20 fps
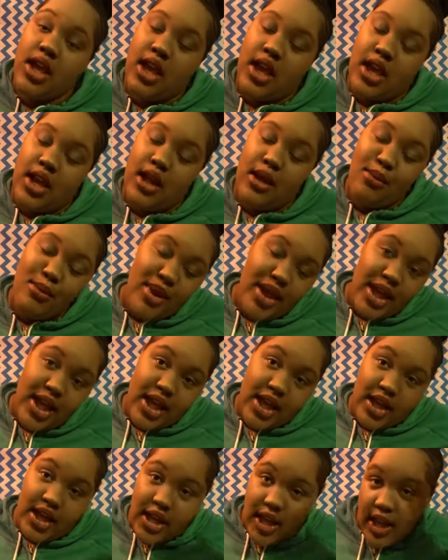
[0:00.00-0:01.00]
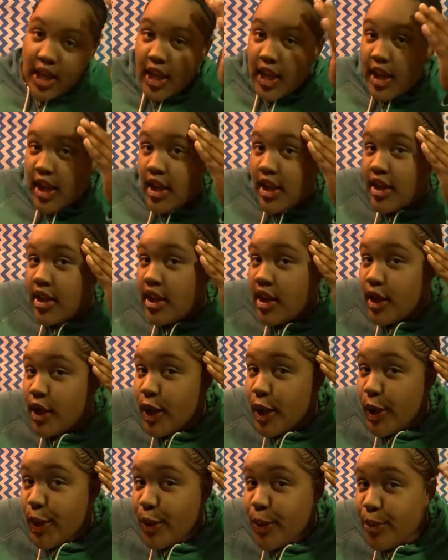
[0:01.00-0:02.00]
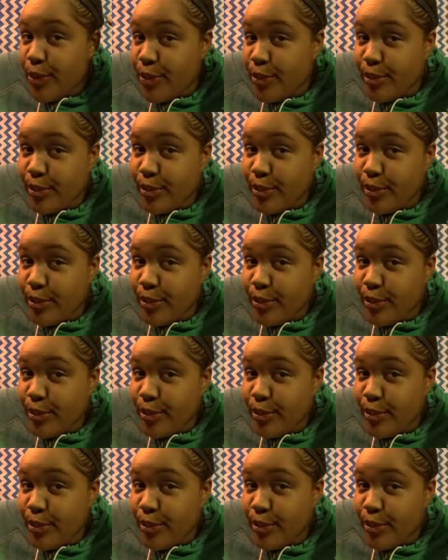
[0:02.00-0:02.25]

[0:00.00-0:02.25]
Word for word: and I'm back and you know